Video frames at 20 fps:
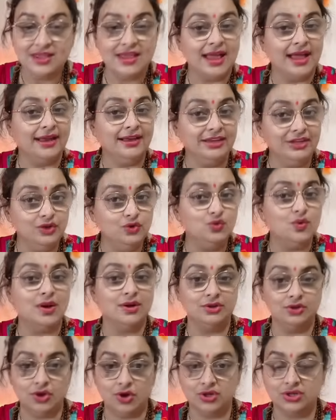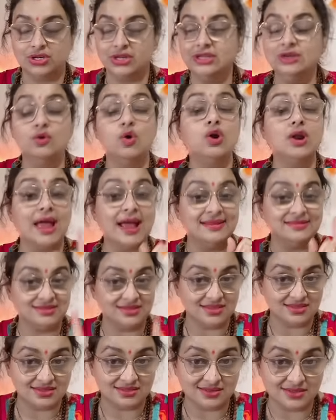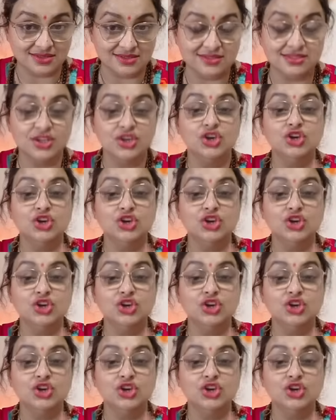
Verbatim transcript: and you are not your ancestors